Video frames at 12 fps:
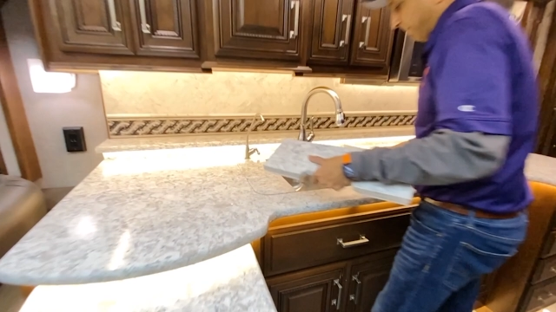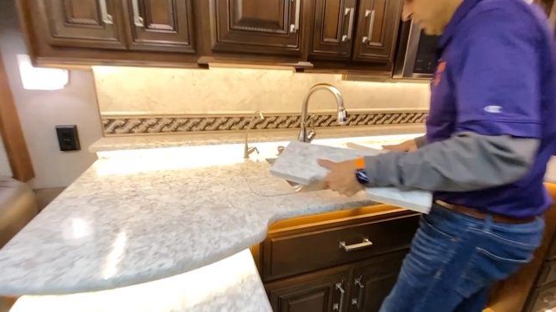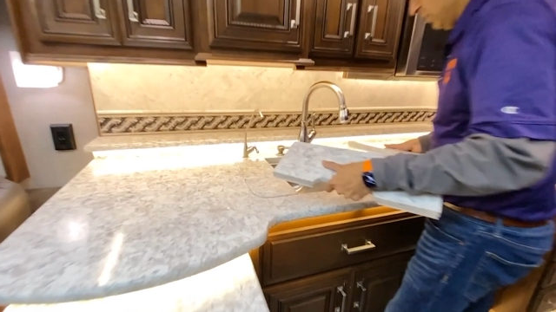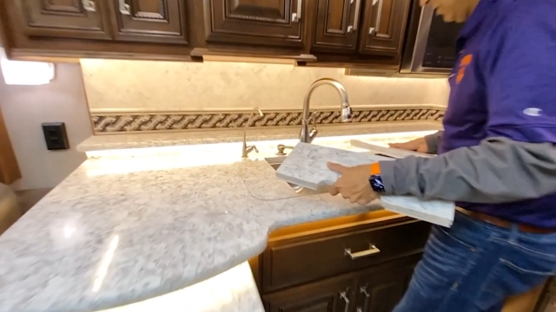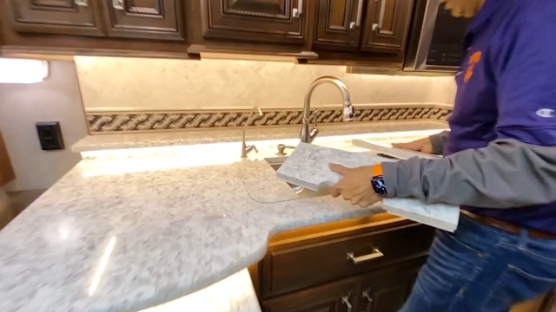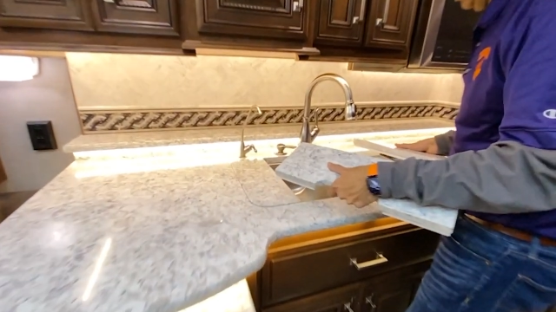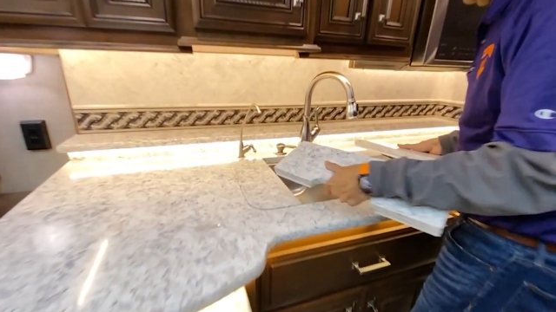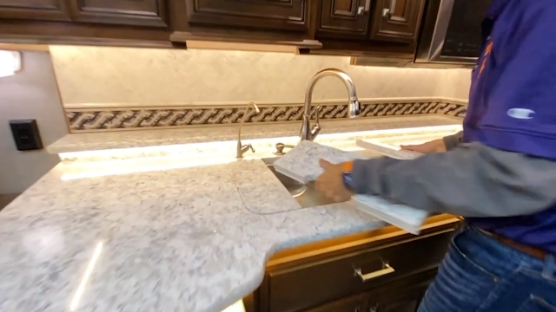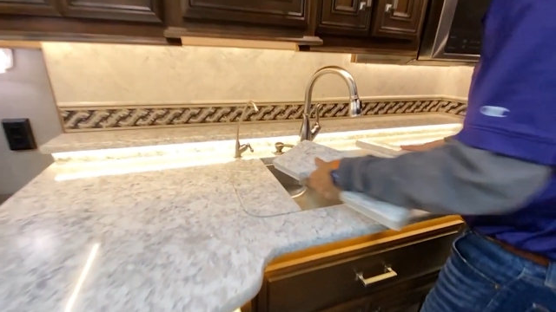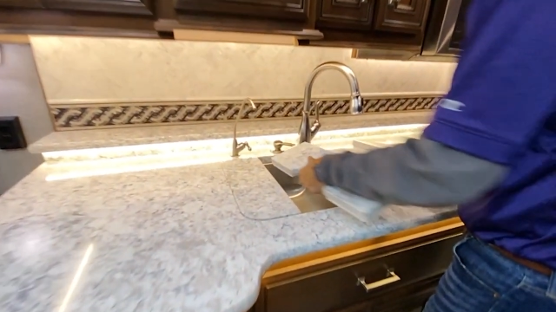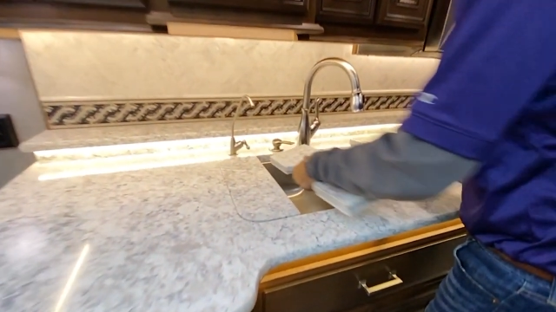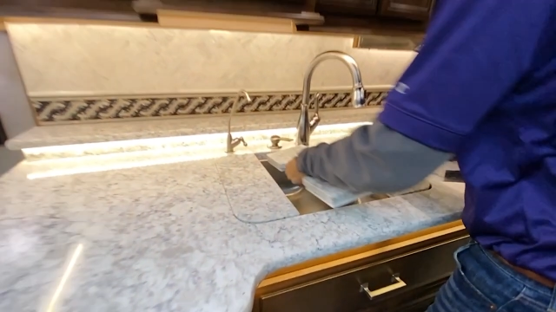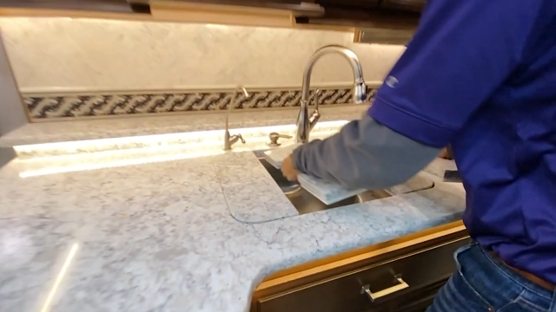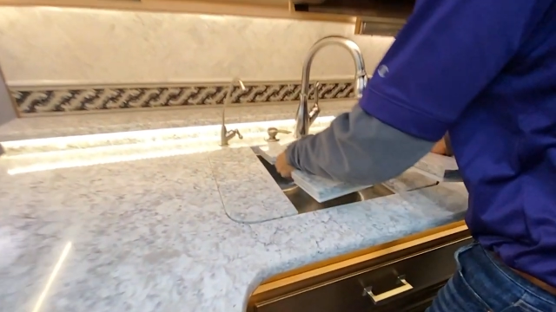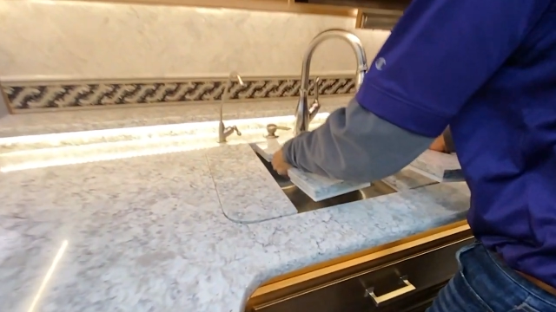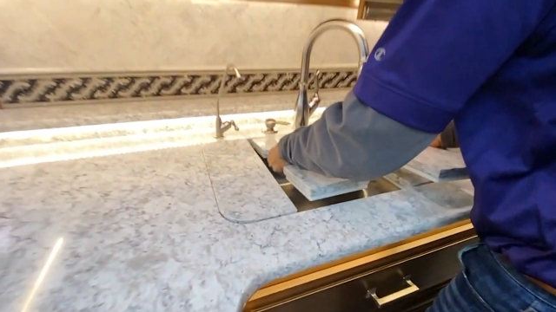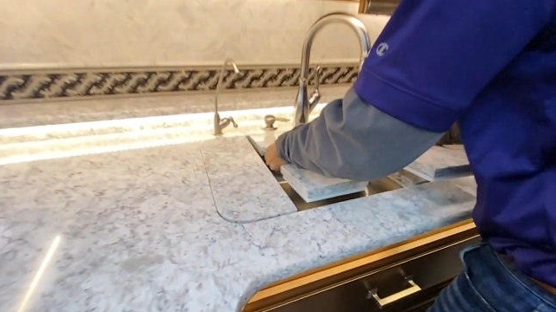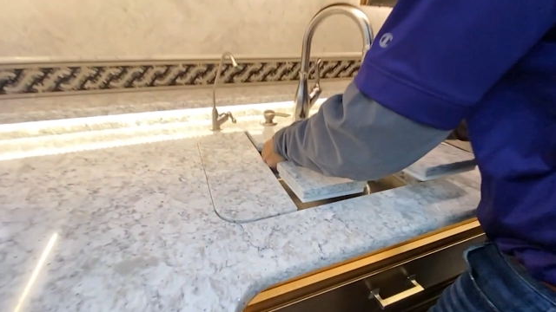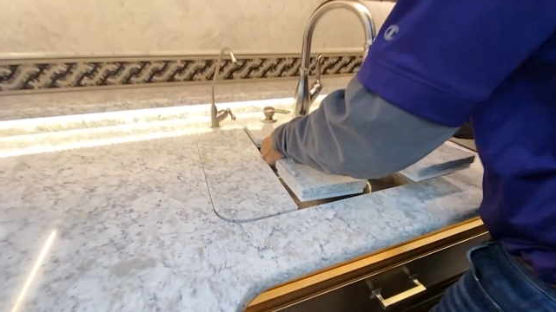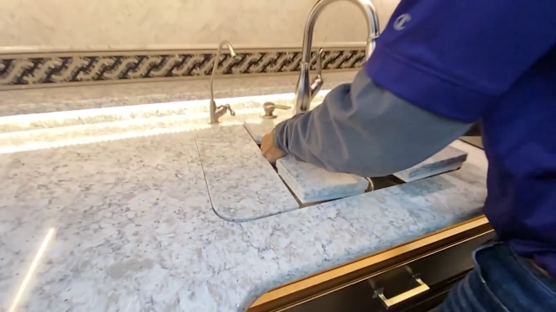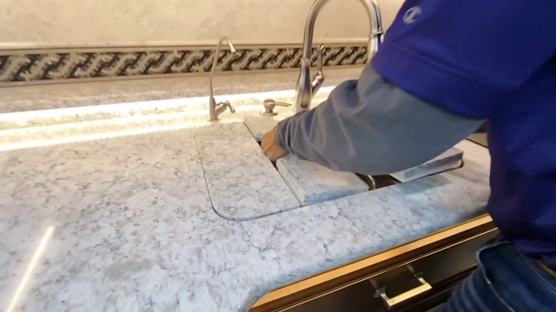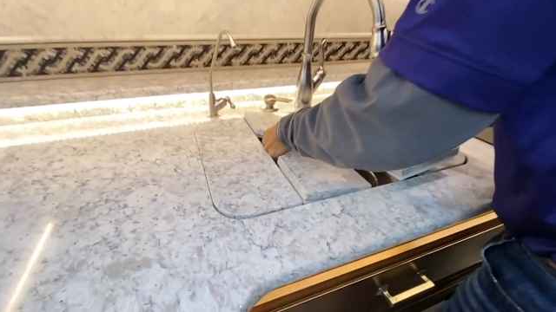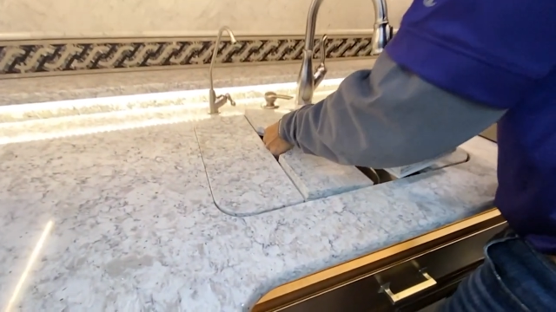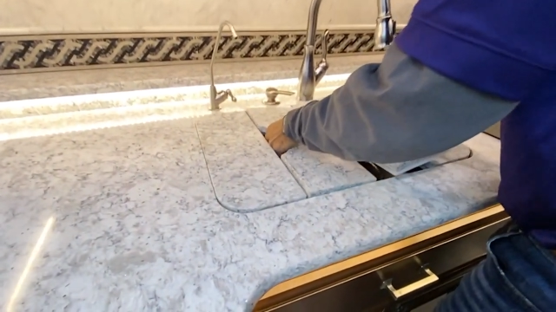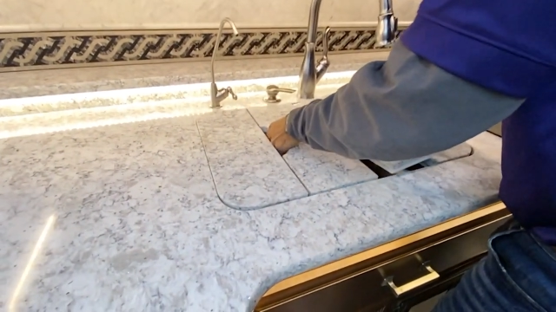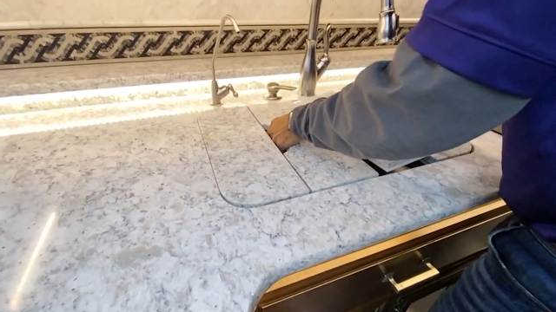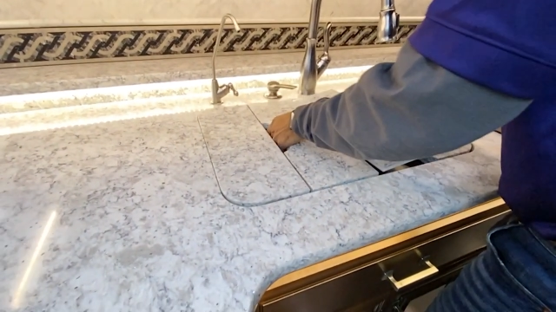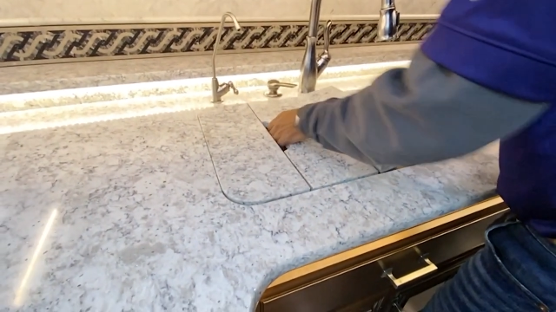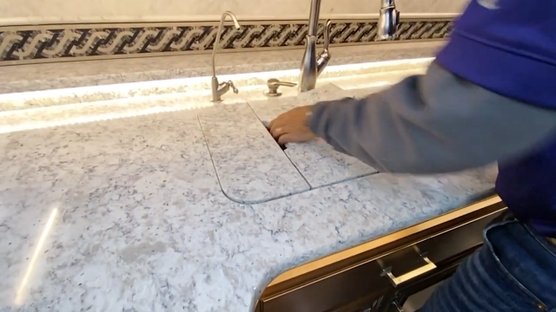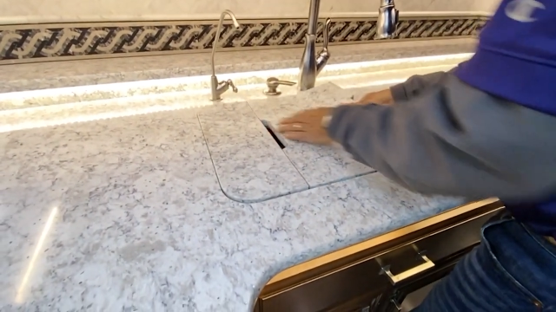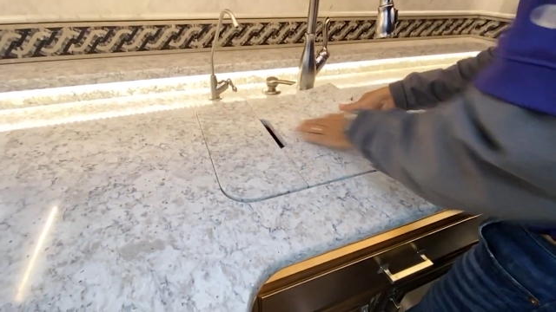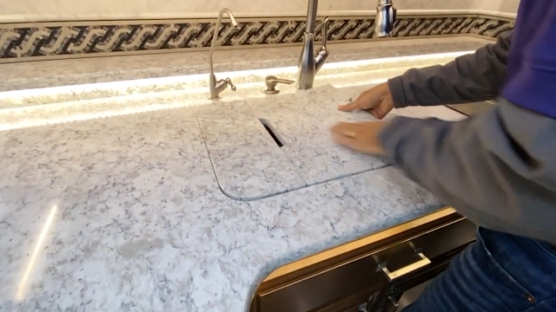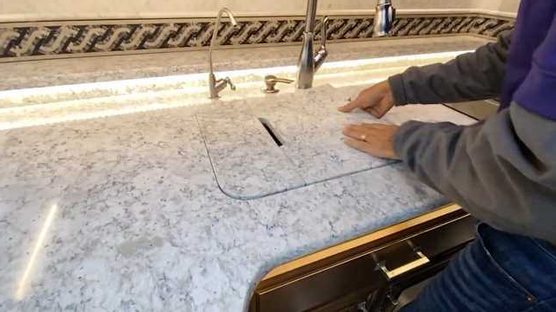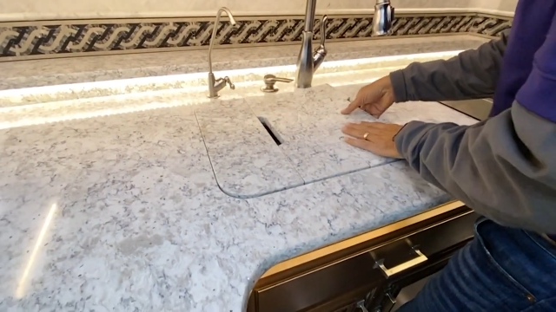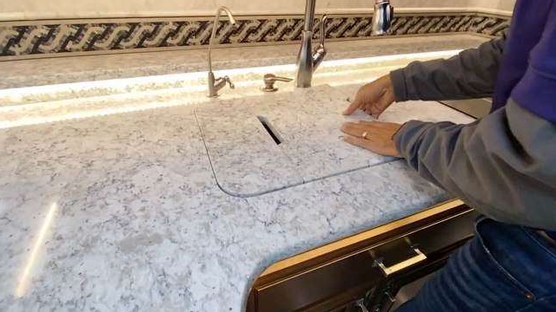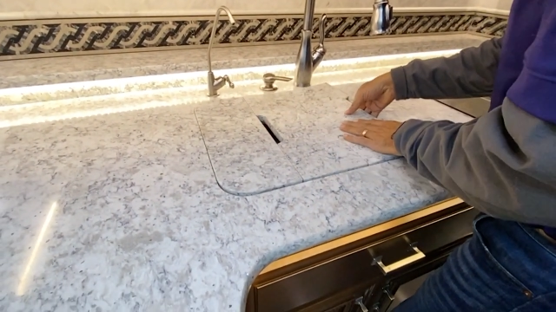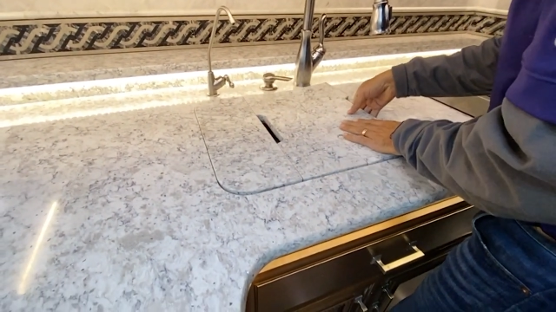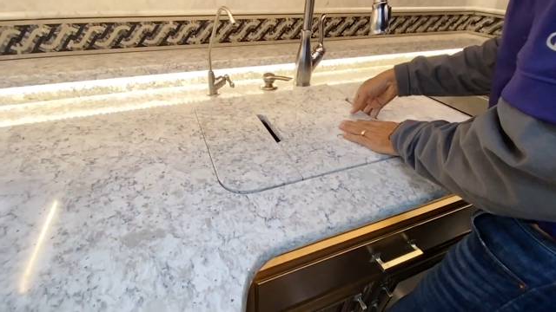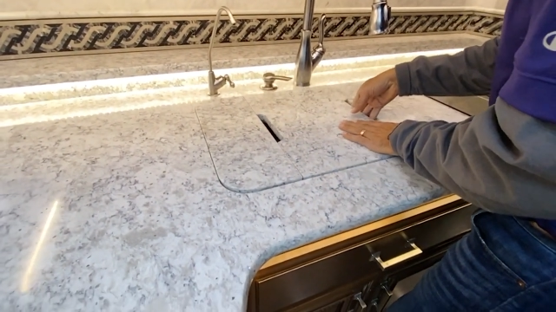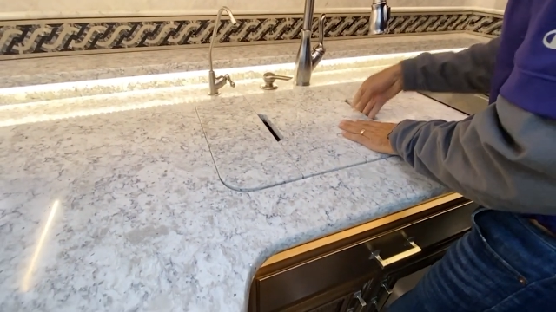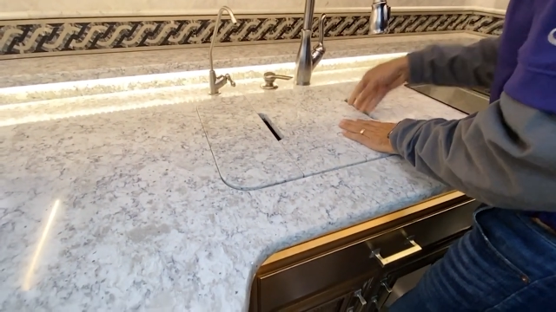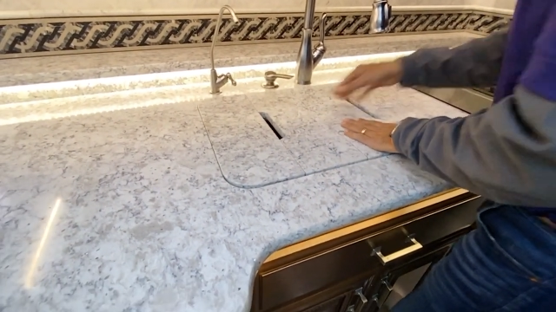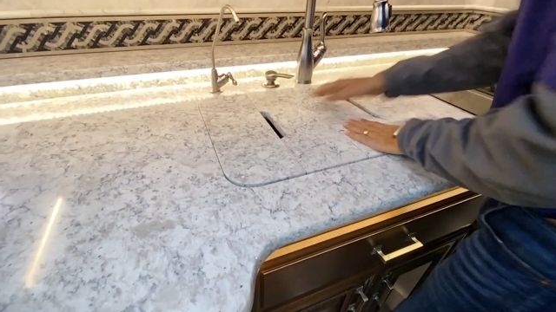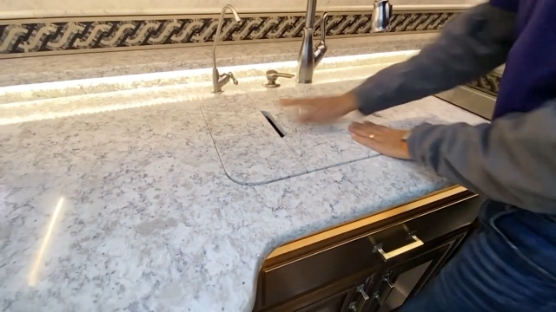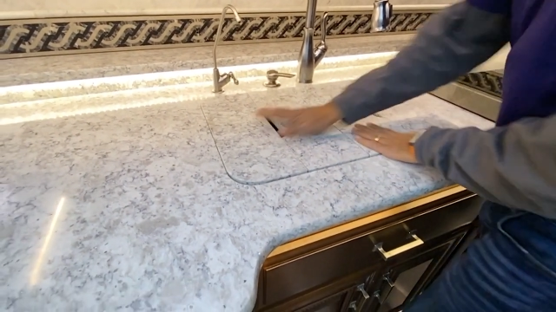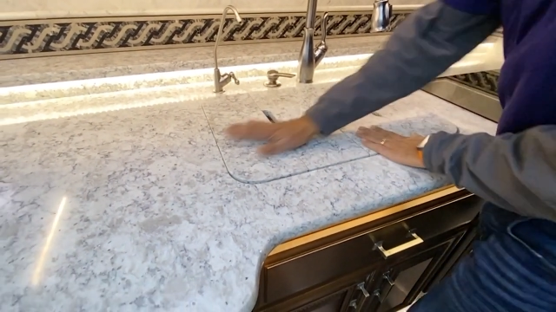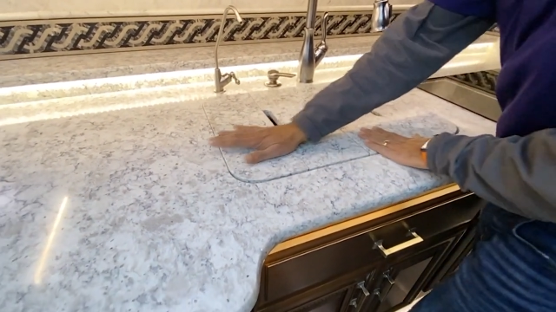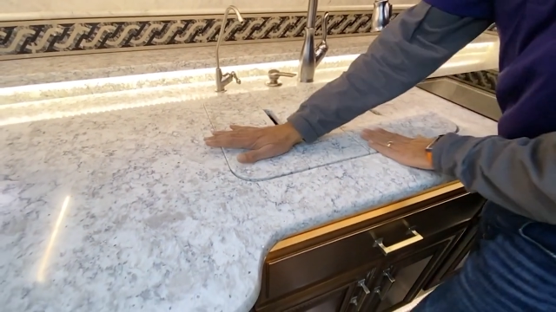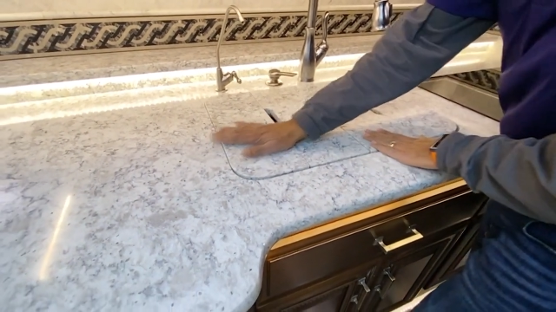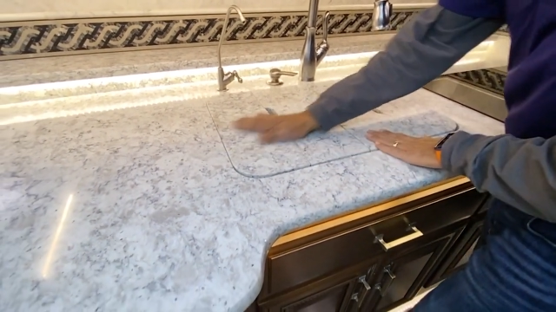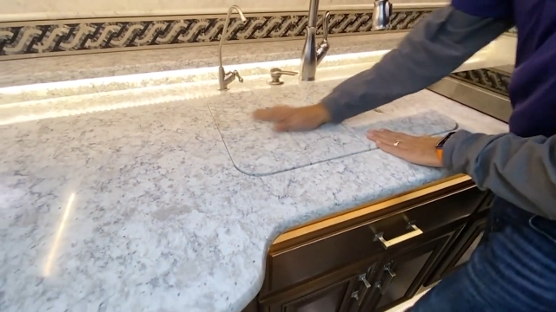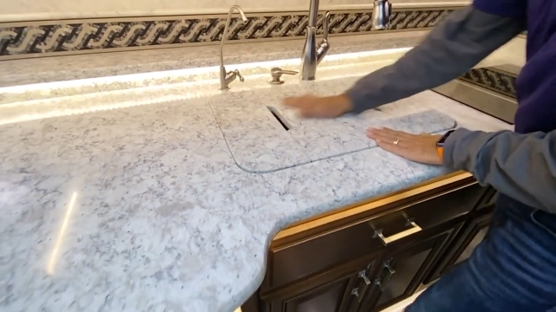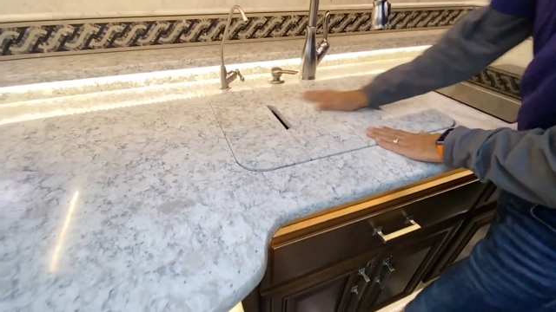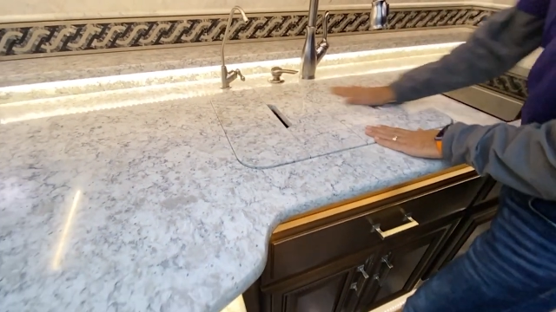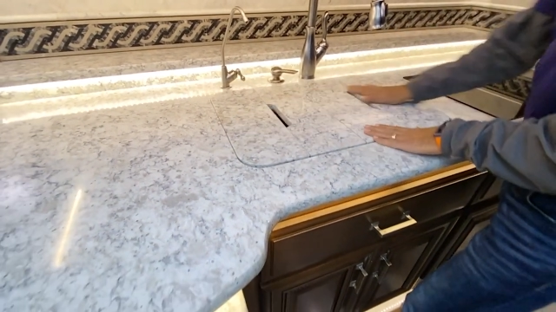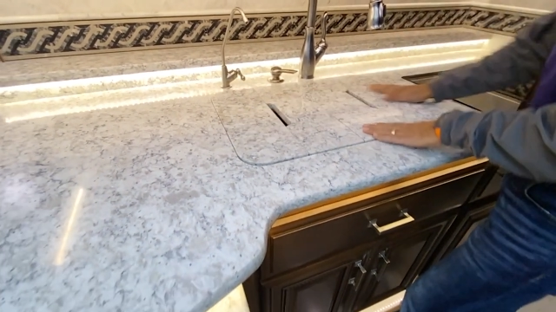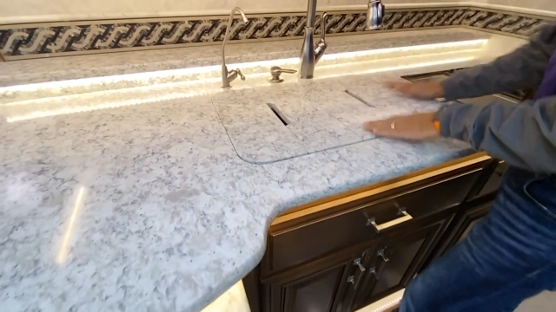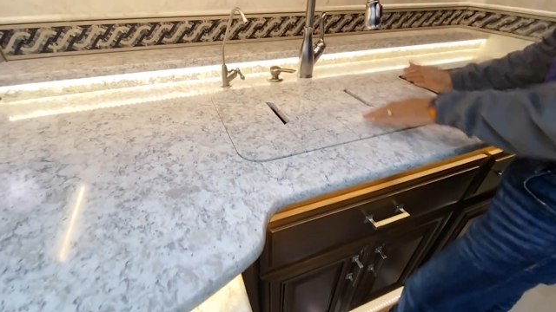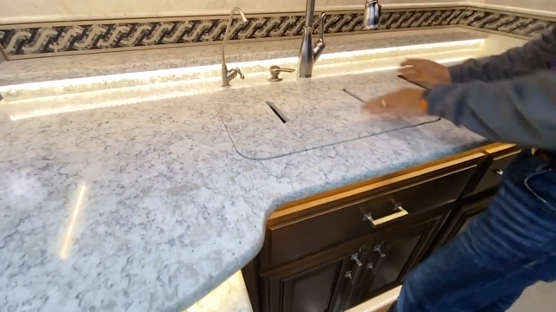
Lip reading: [unreadable: no face in view]